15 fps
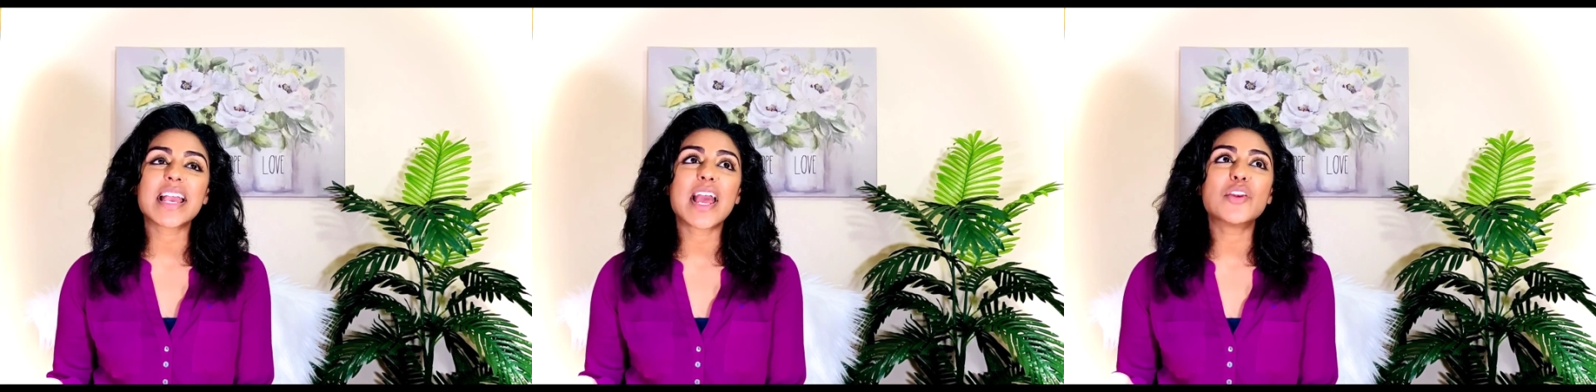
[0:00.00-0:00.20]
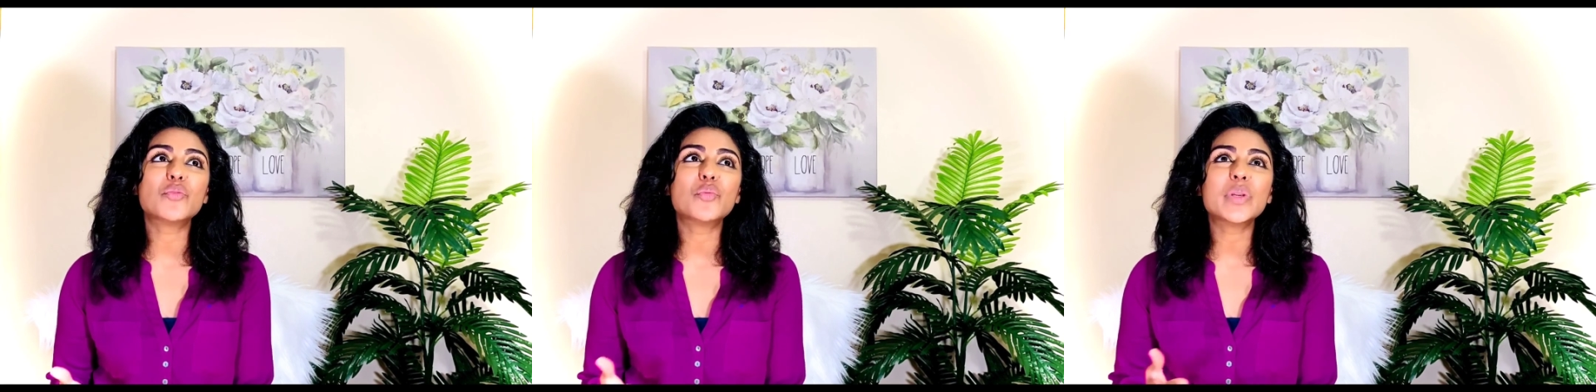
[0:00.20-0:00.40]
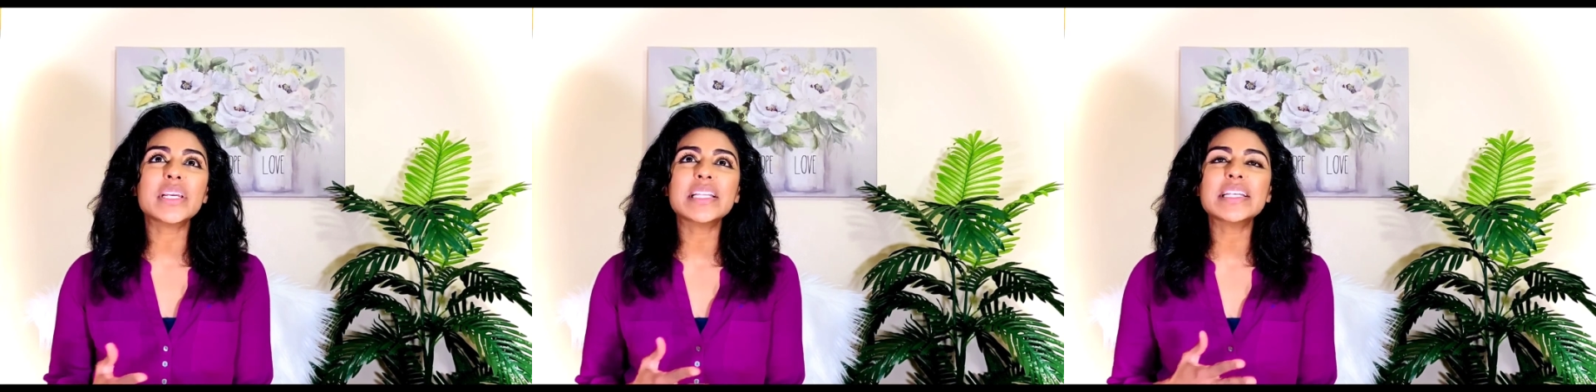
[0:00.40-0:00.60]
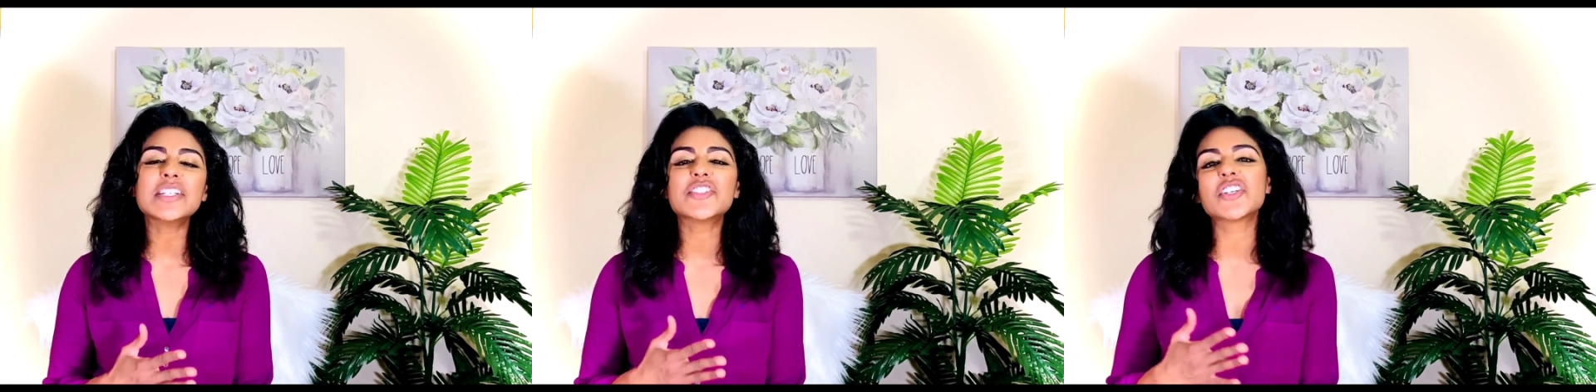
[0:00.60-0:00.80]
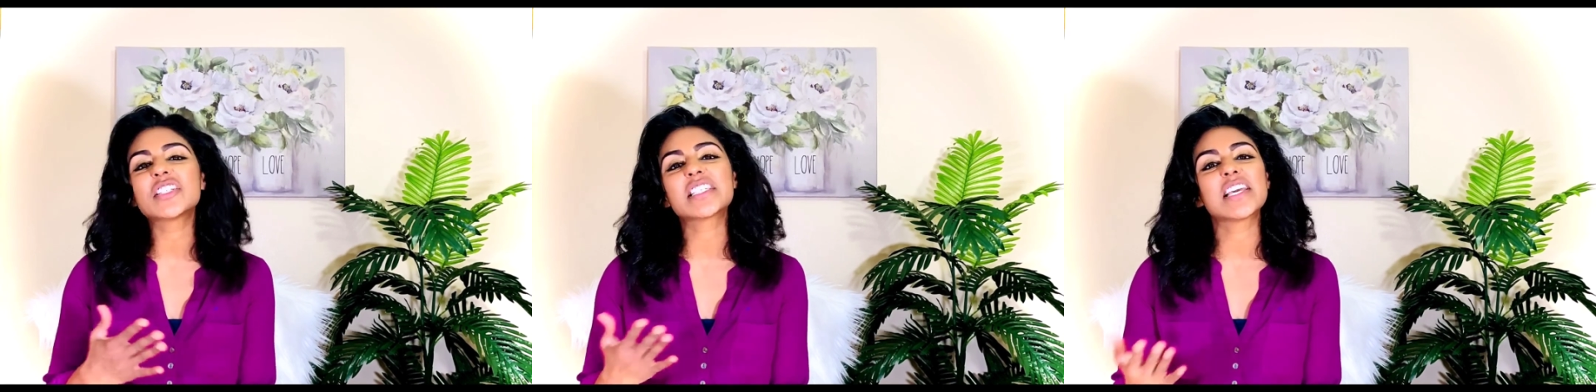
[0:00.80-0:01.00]
and really
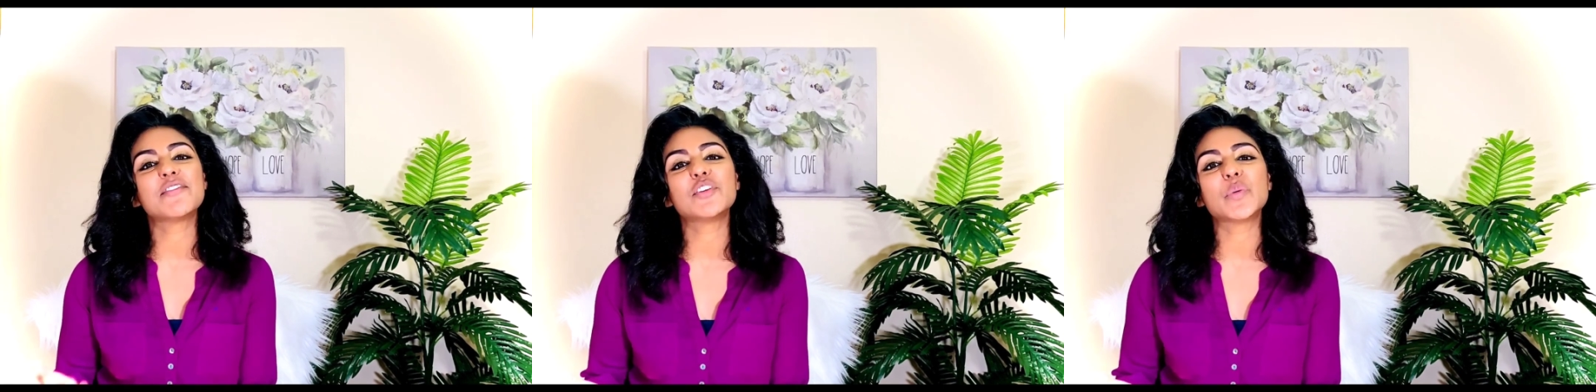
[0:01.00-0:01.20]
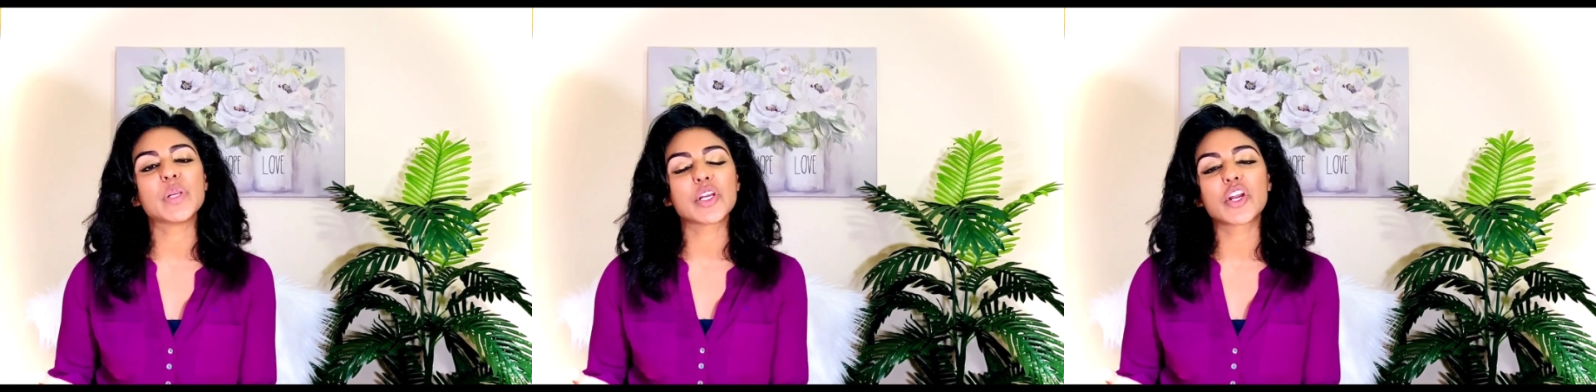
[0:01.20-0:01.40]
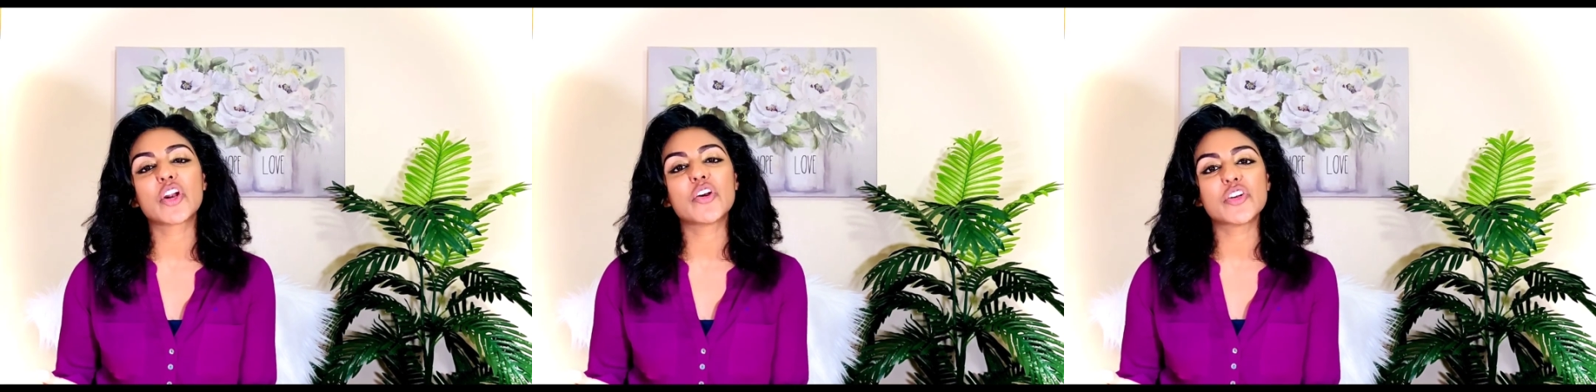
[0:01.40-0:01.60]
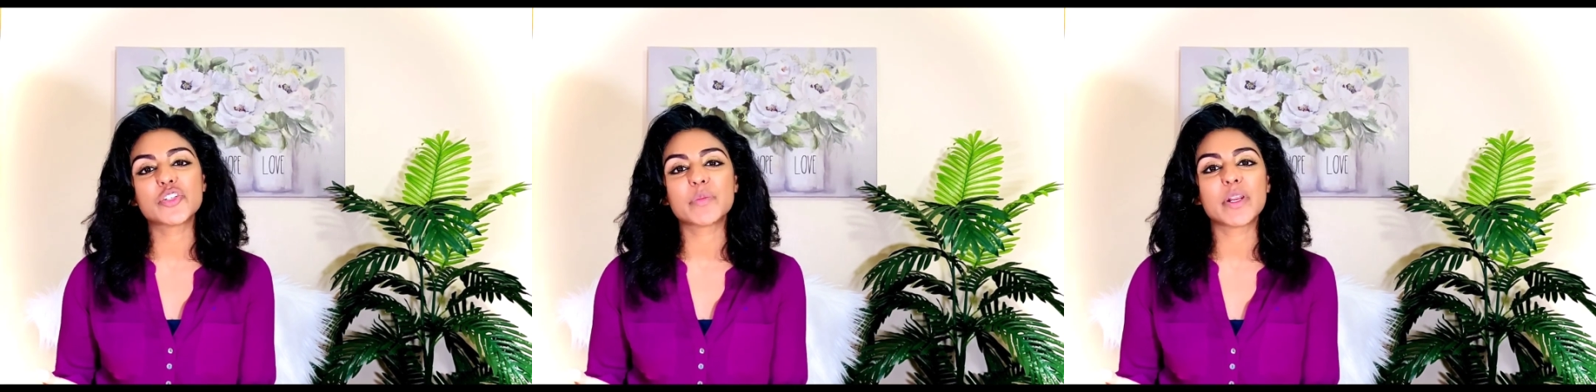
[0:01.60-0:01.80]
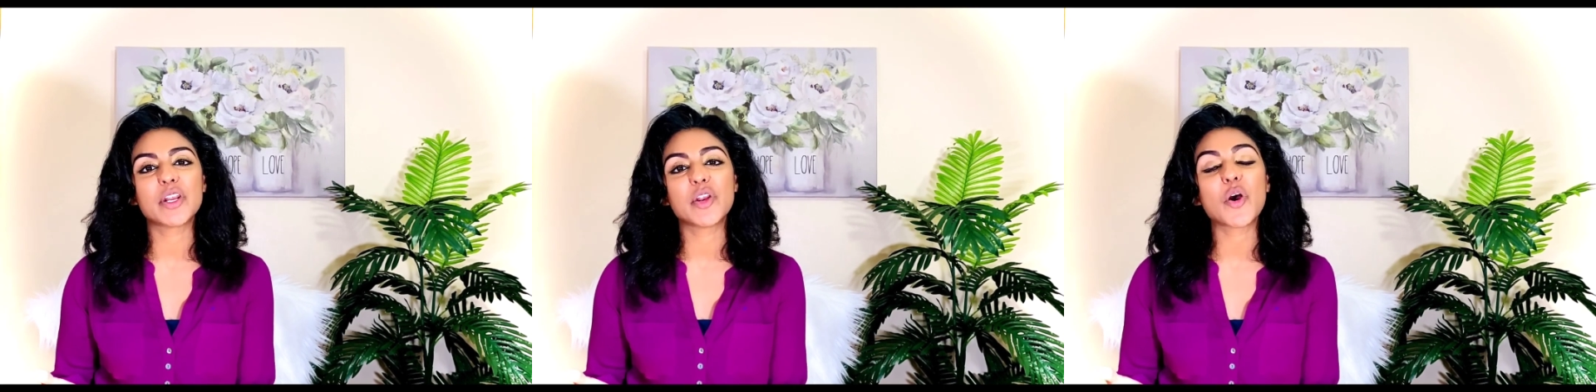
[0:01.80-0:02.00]
just give you
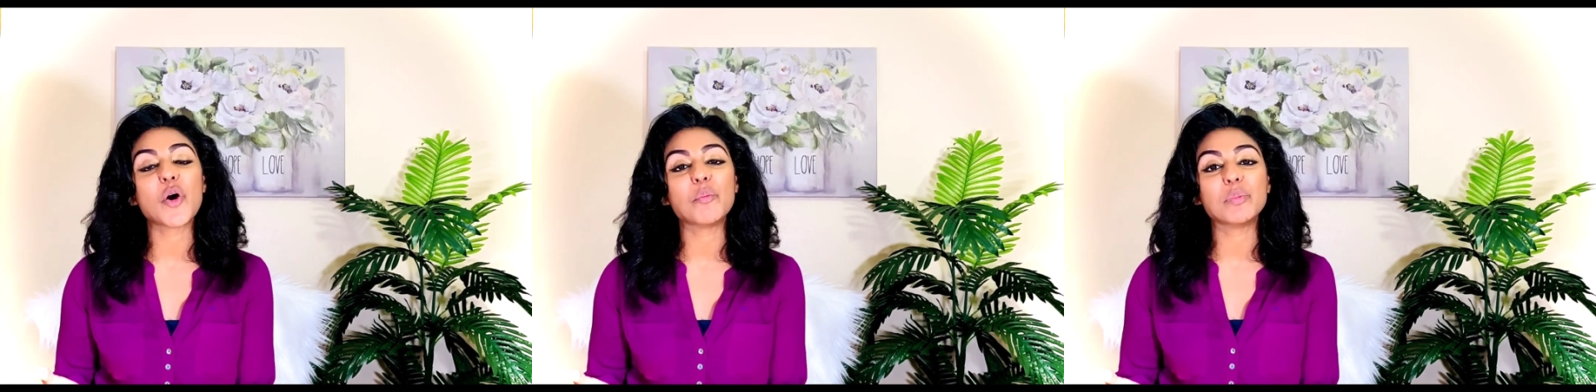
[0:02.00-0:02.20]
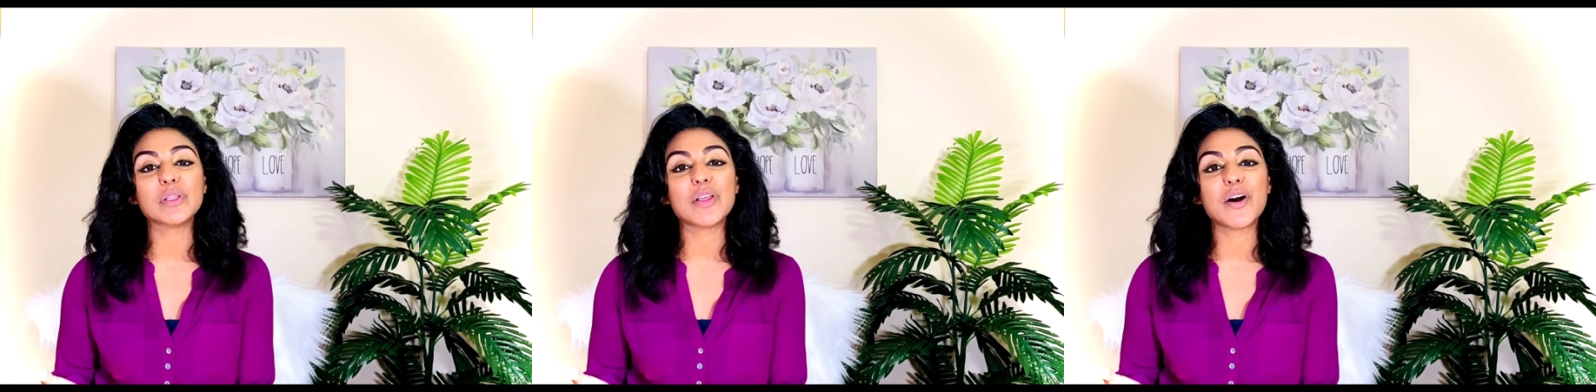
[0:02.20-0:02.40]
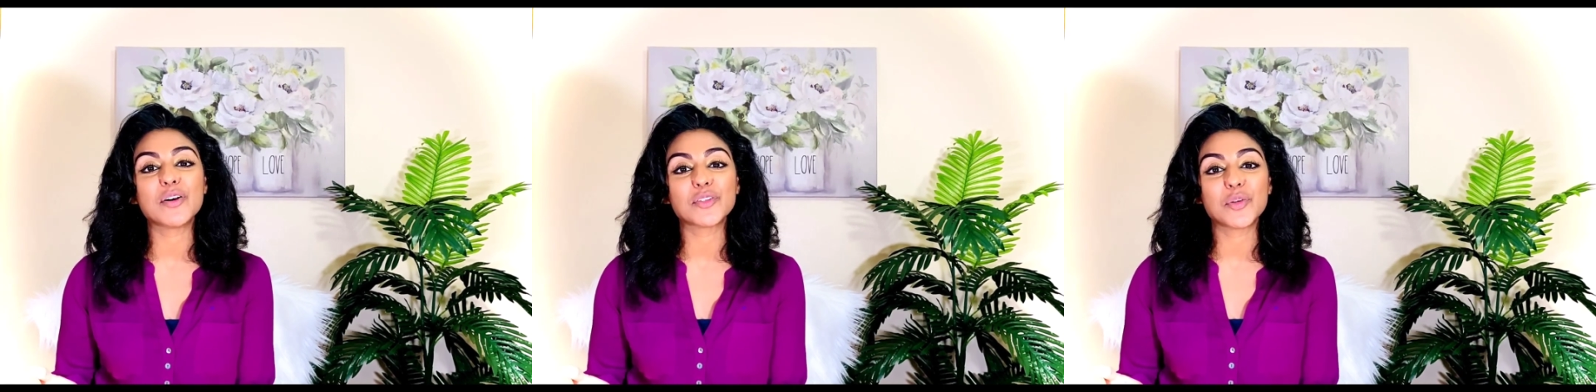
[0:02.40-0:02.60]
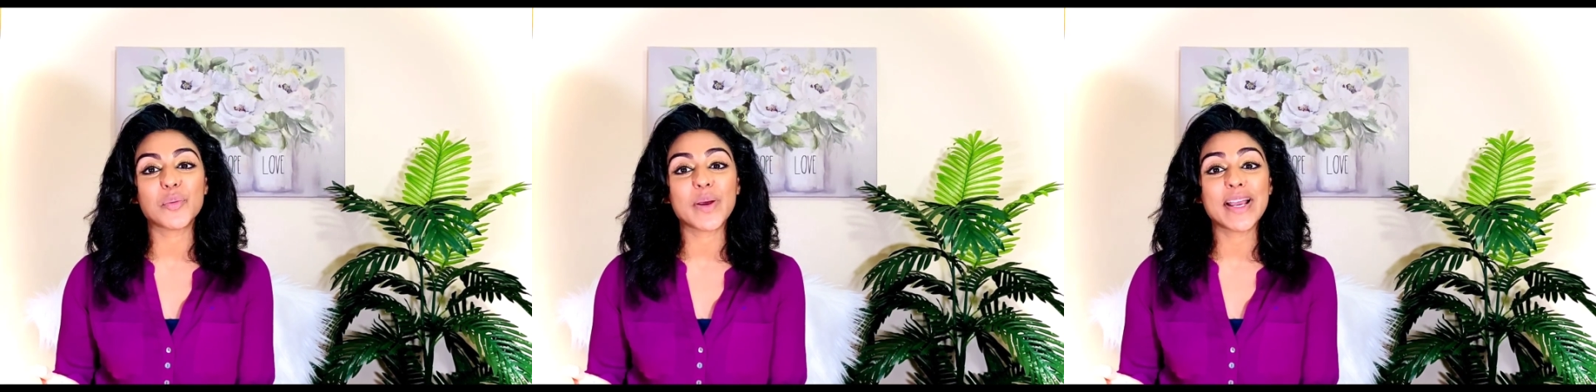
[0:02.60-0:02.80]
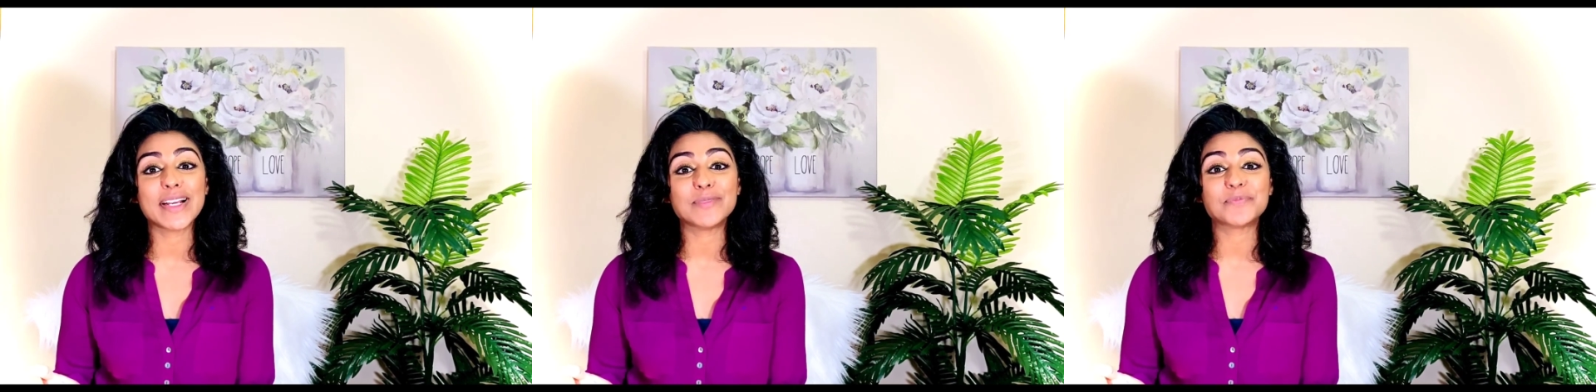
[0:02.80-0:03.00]
encouragement and hope along the
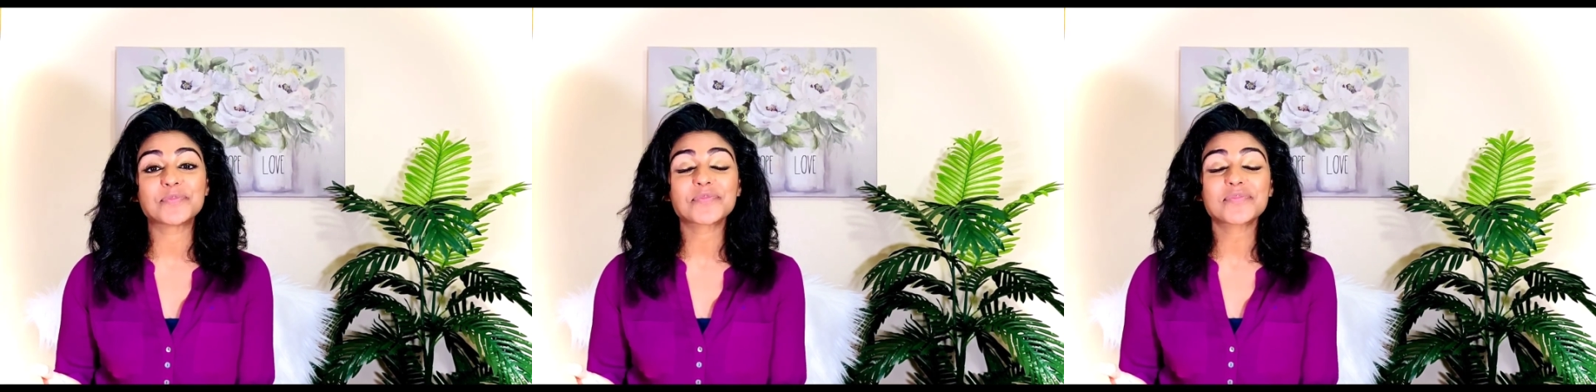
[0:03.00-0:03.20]
way.